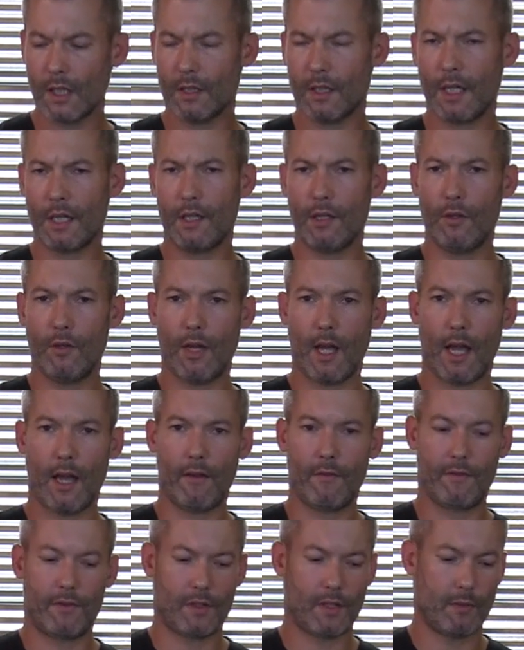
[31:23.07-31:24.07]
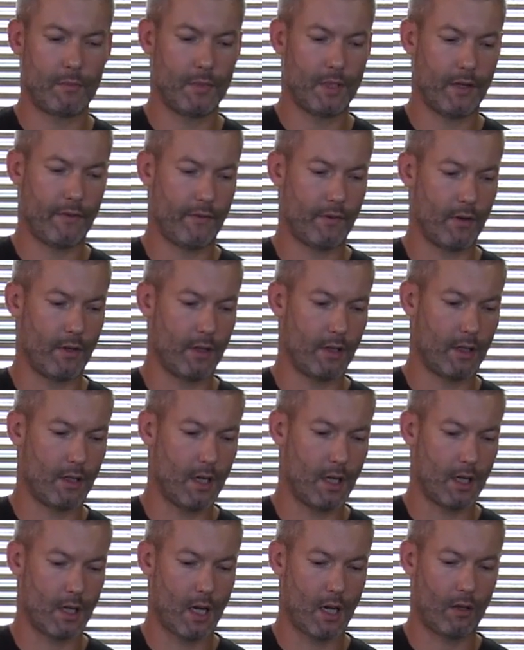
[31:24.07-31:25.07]
They do have some different
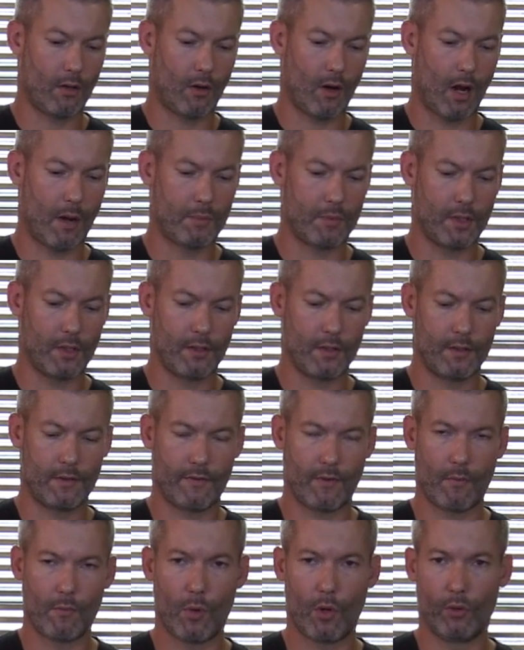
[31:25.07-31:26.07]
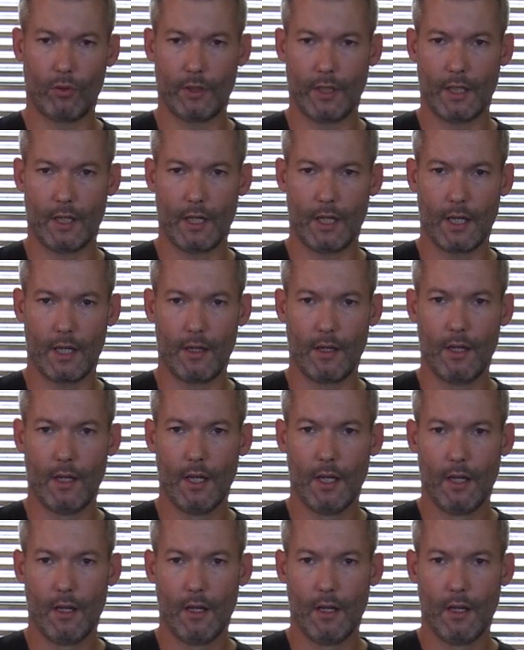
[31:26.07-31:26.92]
color options for molding in